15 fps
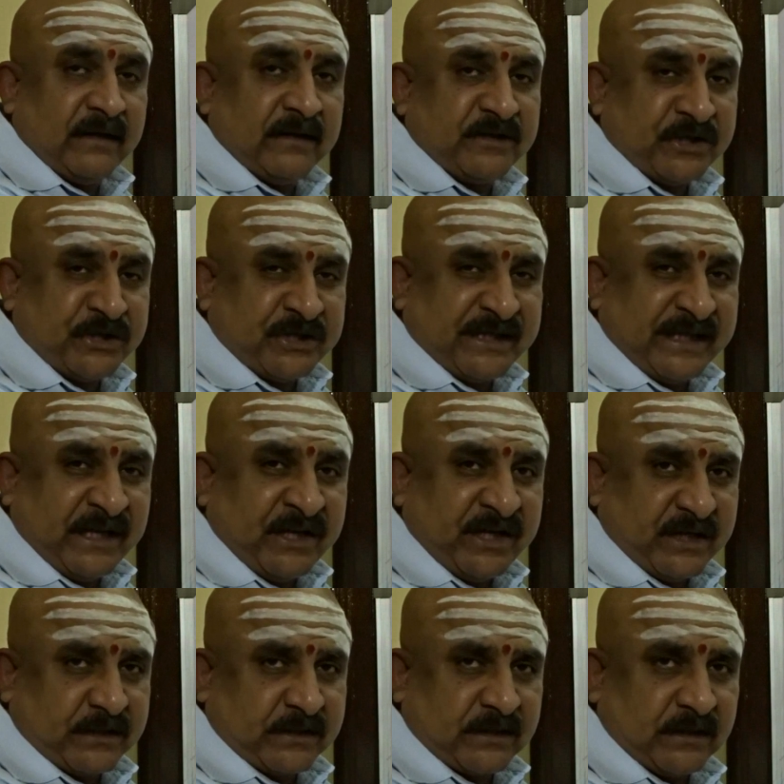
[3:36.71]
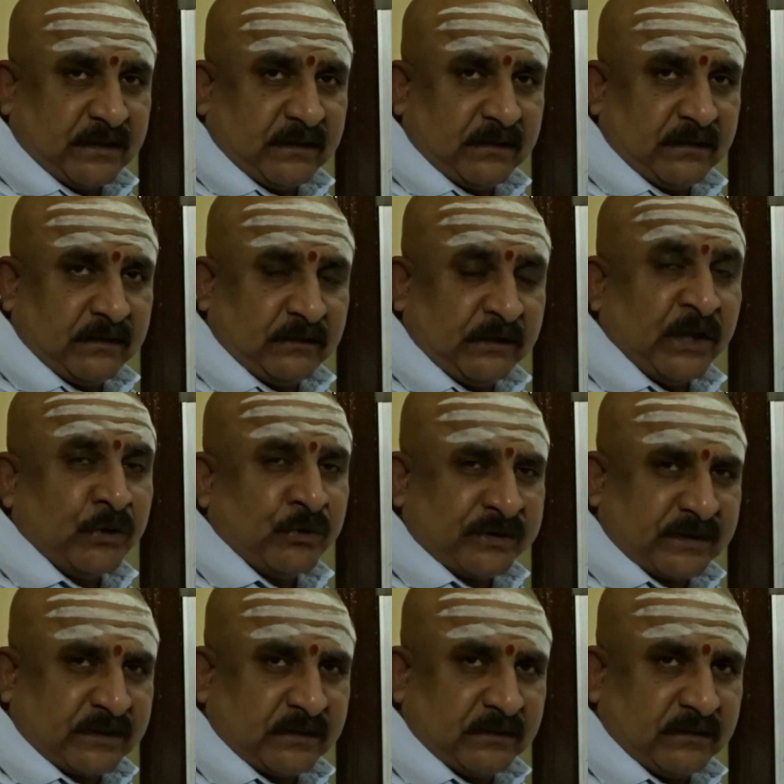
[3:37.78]
Sagittarius,
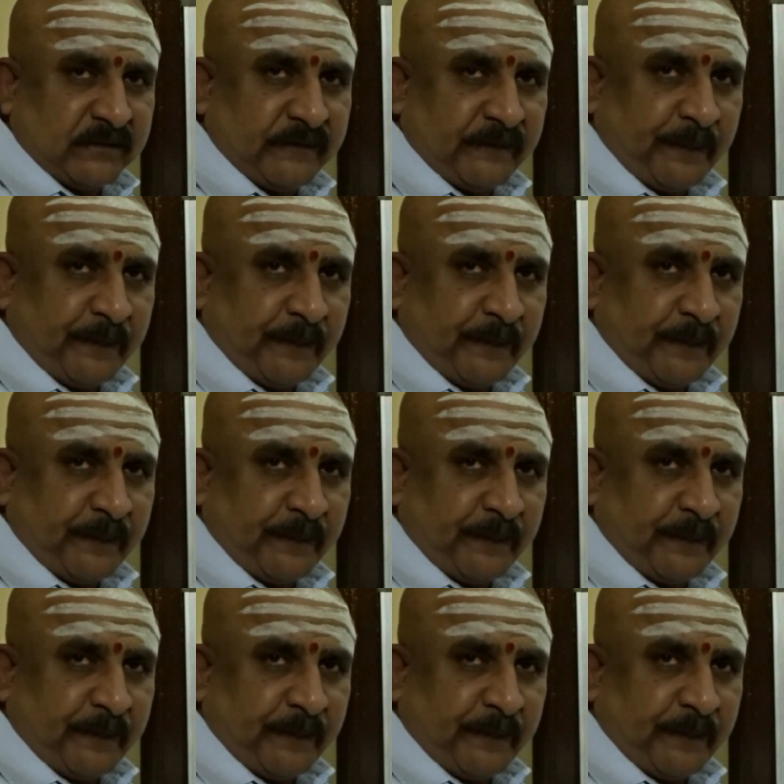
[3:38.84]
Dhanus.